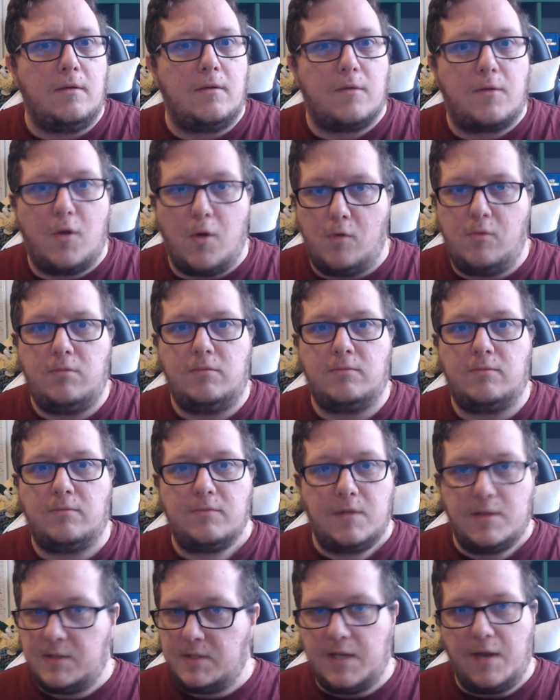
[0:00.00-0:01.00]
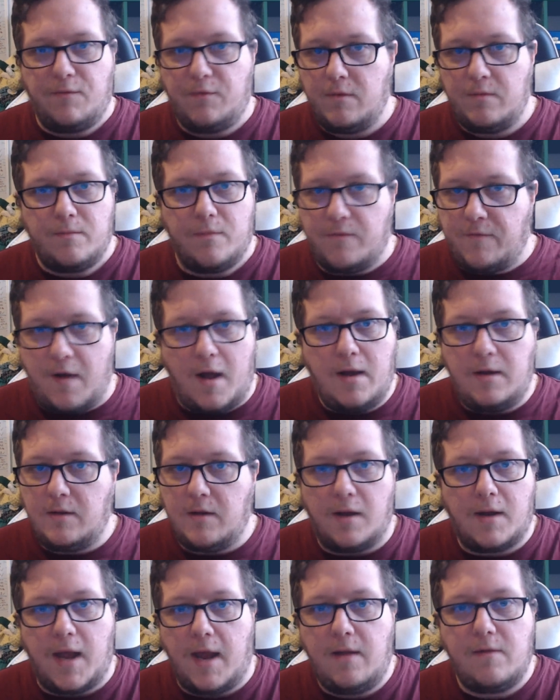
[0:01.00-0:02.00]
cool it's different fine
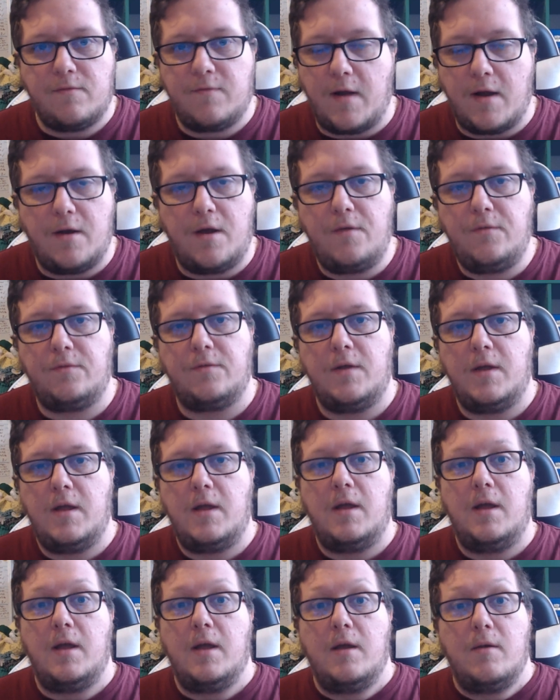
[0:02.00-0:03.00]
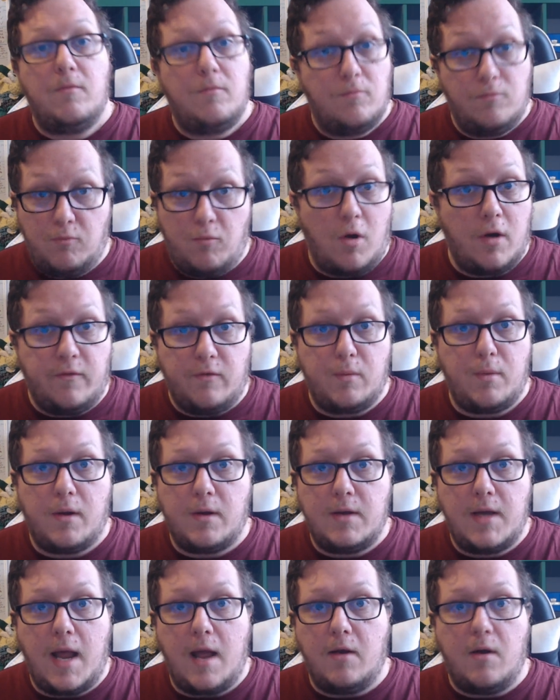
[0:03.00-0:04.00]
okay fair enough what have you
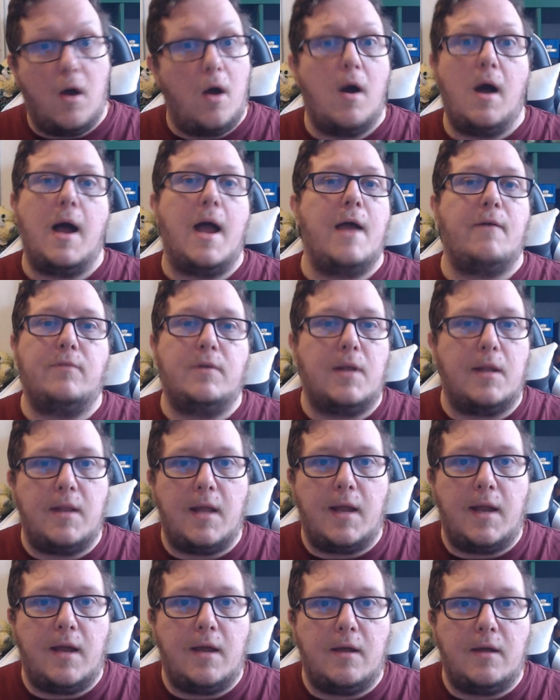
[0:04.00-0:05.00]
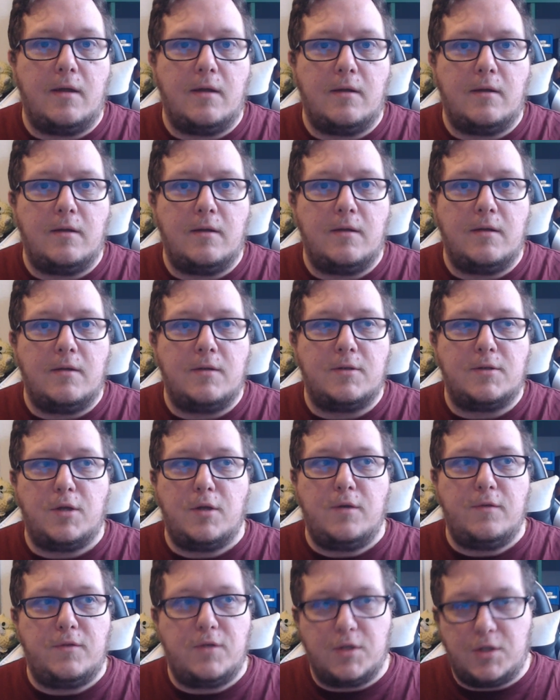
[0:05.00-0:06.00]
broken down oh i haven't done that so
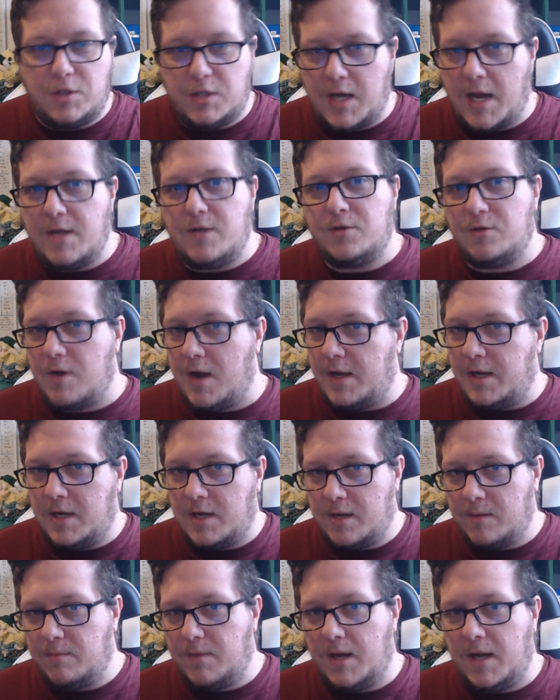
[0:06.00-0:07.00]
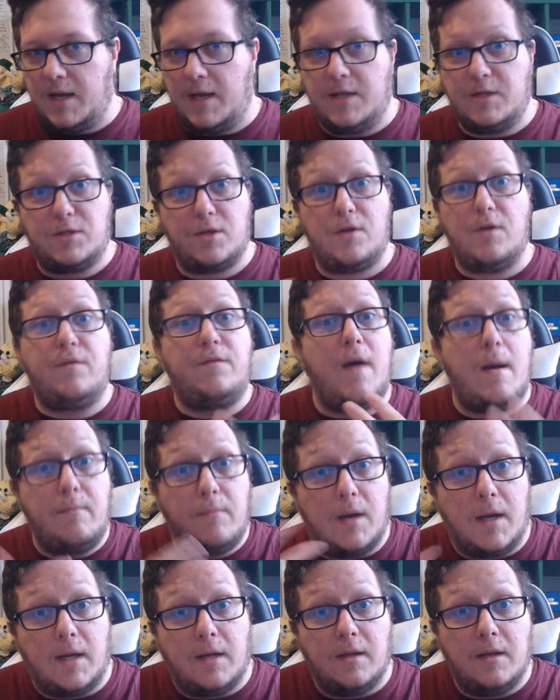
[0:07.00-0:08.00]
you've just changed your idea completely so you're
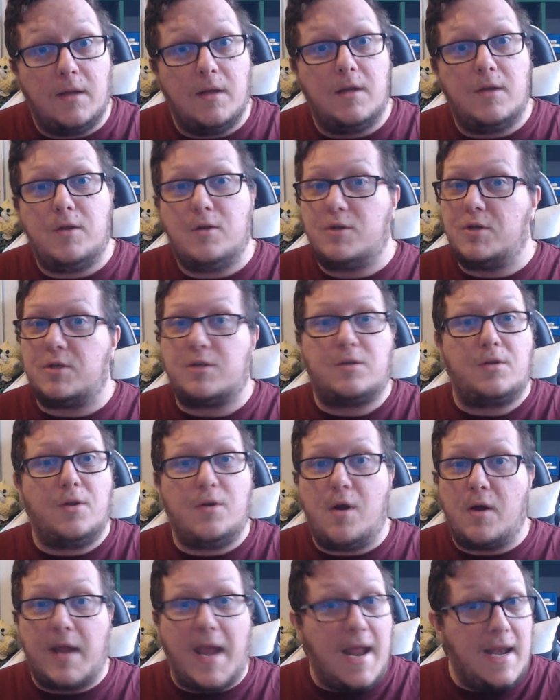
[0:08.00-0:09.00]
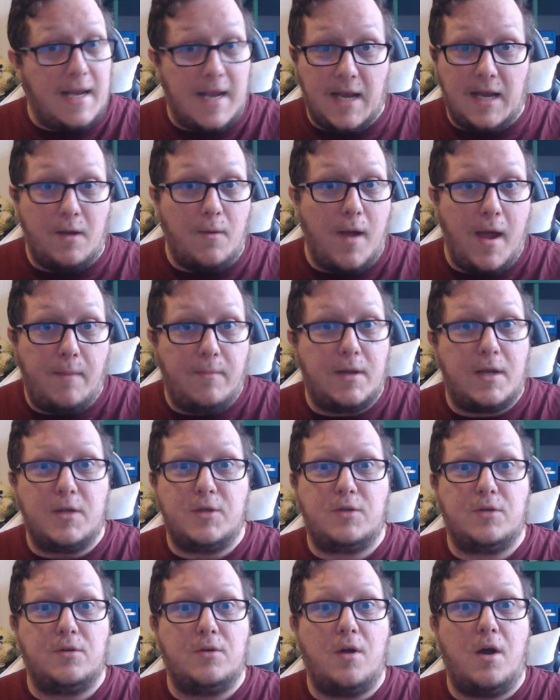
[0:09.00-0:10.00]
fumbling you're just you're not getting anywhere
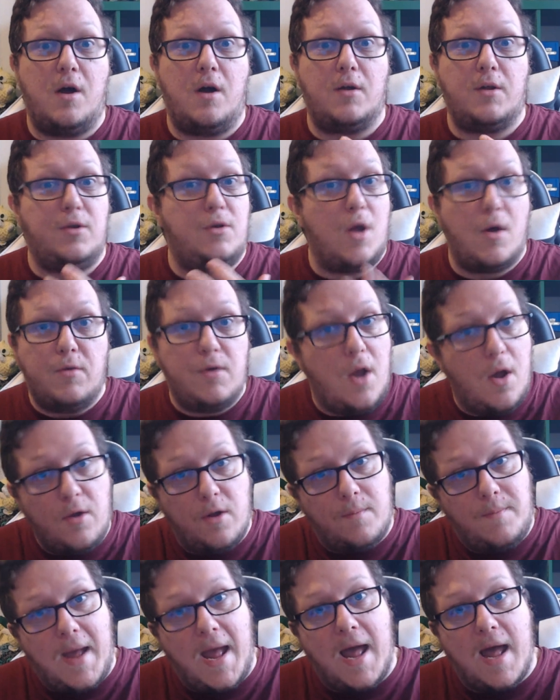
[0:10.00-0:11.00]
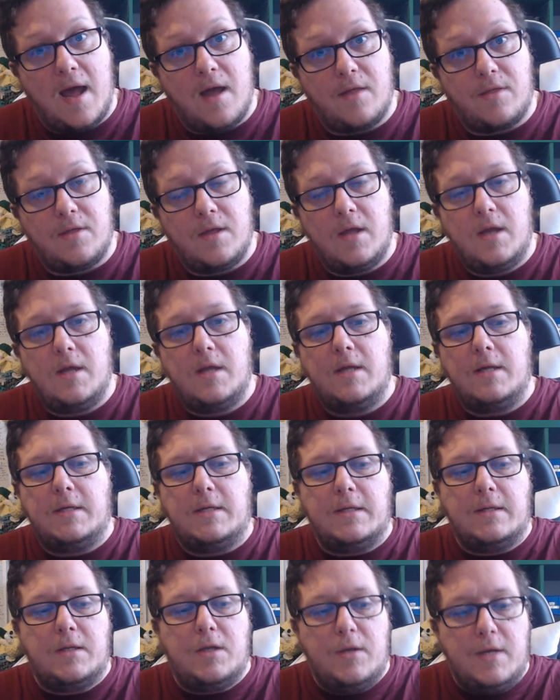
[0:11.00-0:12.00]
because you're not you don't know your path
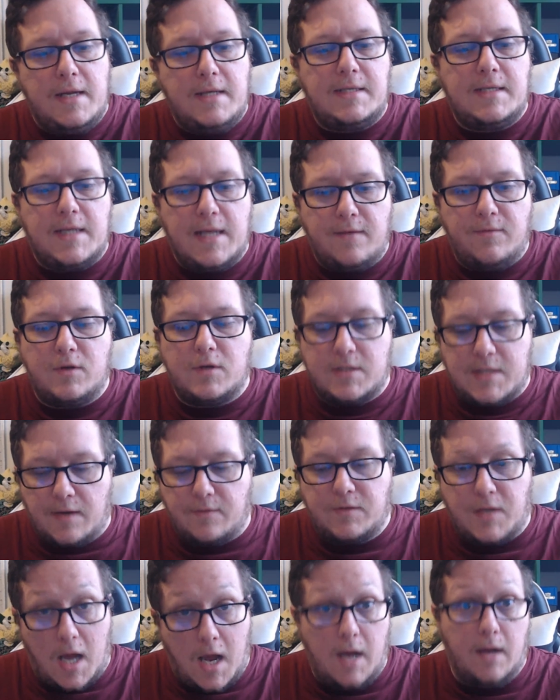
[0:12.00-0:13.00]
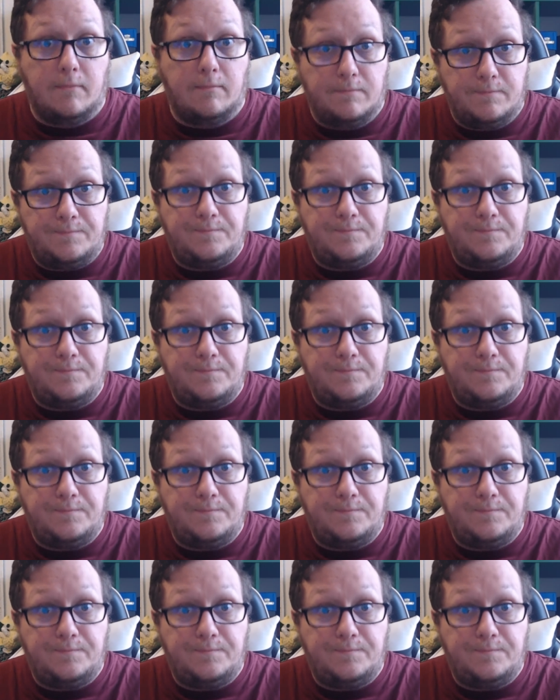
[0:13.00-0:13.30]
you need to give yourself time